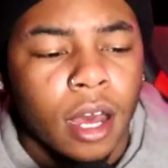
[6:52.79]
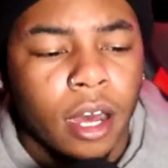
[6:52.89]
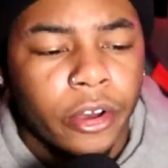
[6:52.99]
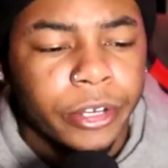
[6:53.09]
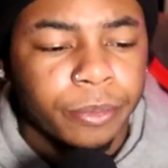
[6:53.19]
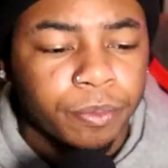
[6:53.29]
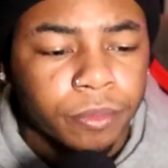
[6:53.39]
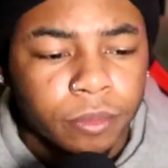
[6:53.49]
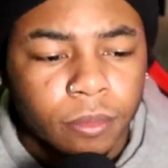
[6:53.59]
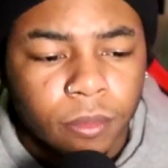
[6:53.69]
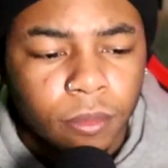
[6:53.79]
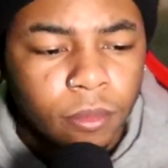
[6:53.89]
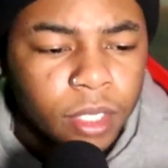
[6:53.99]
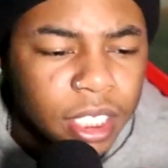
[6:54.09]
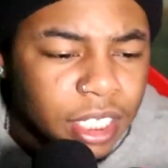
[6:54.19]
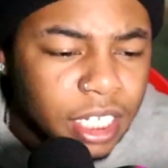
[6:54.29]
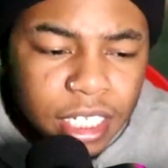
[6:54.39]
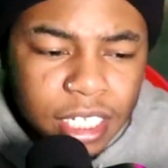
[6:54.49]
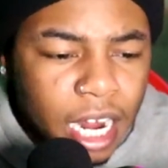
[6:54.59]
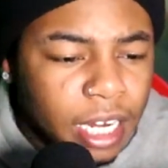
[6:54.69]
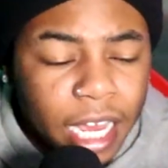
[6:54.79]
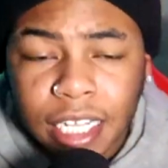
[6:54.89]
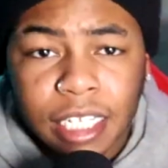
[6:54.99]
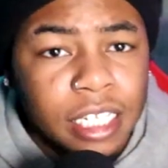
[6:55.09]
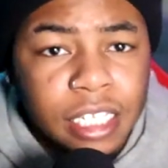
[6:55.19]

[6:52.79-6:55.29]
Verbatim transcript: Um, this is not like I said,